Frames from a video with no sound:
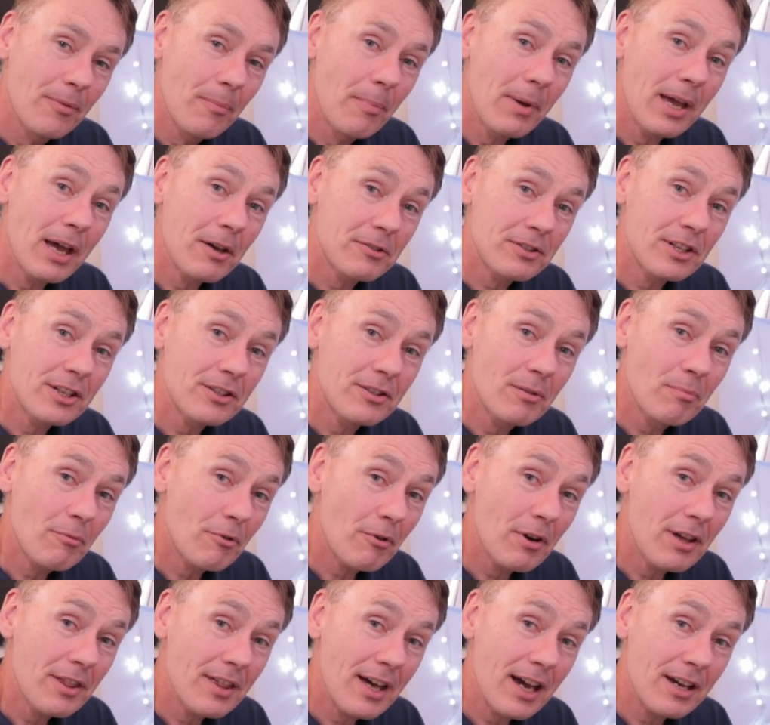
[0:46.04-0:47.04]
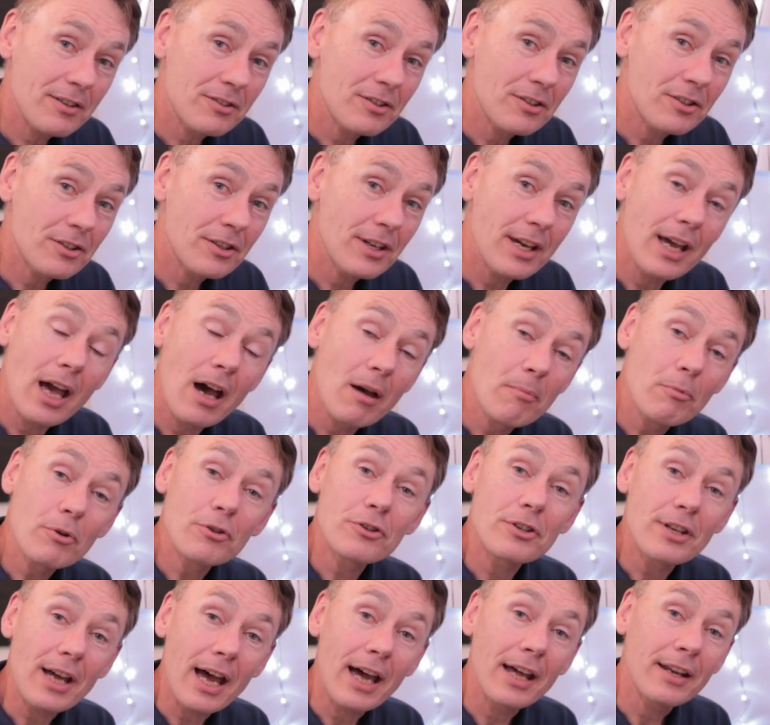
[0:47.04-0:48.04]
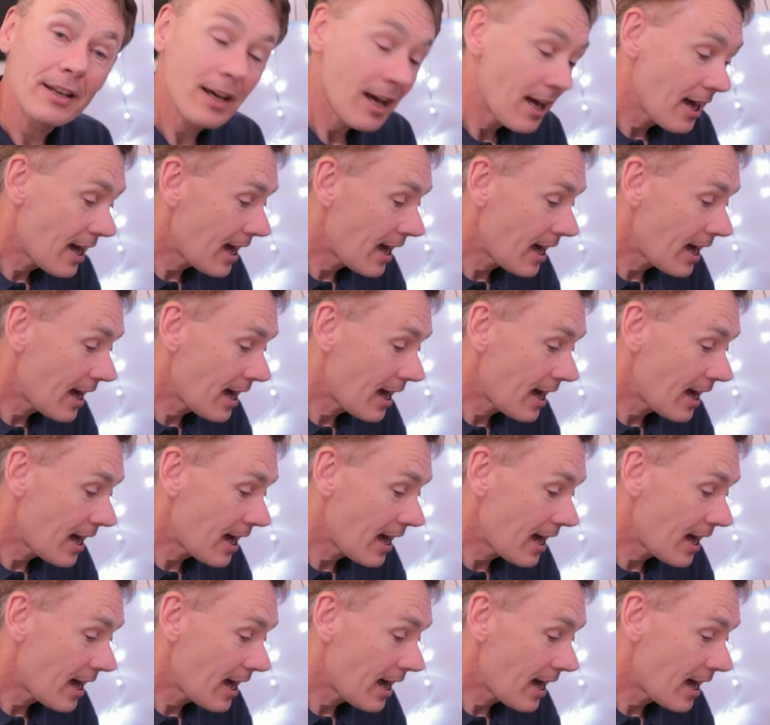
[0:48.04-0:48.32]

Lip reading: Beosystem 3000C, I must add,